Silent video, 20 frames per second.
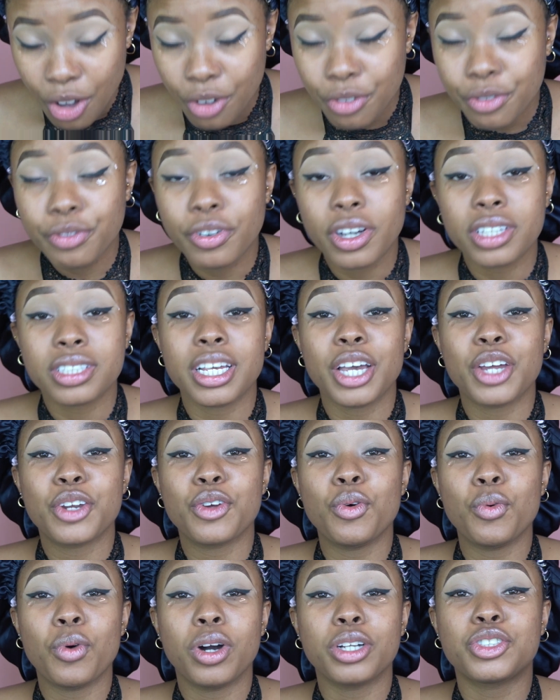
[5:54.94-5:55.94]
First, I
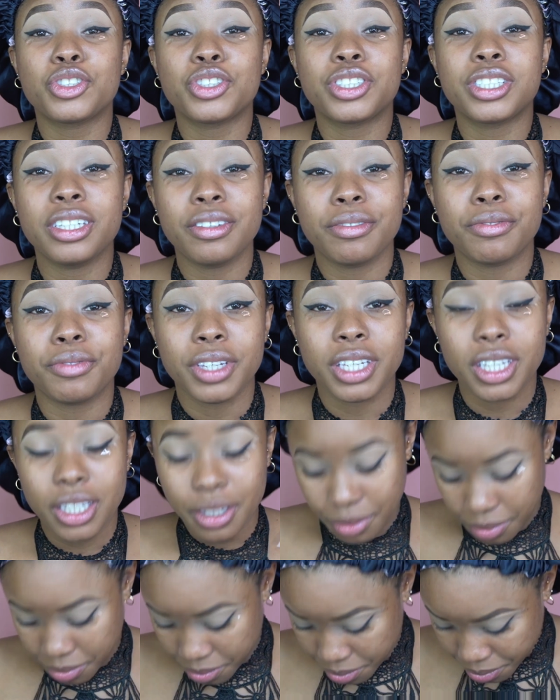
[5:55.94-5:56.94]
don't watch TV.